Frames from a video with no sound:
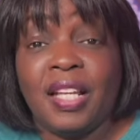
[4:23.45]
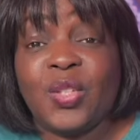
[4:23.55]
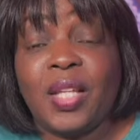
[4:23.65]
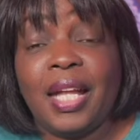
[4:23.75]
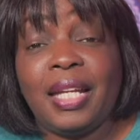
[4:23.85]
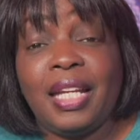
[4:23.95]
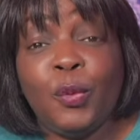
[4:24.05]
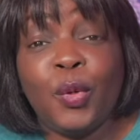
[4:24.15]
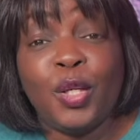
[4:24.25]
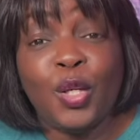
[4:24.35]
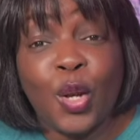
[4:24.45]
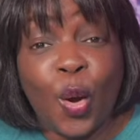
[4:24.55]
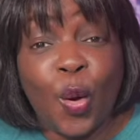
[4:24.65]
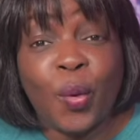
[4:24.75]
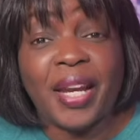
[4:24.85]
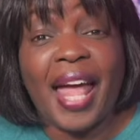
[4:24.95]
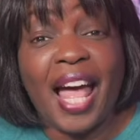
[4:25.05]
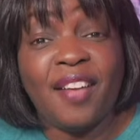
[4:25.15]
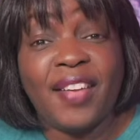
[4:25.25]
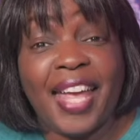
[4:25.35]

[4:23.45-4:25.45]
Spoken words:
so that he would know and have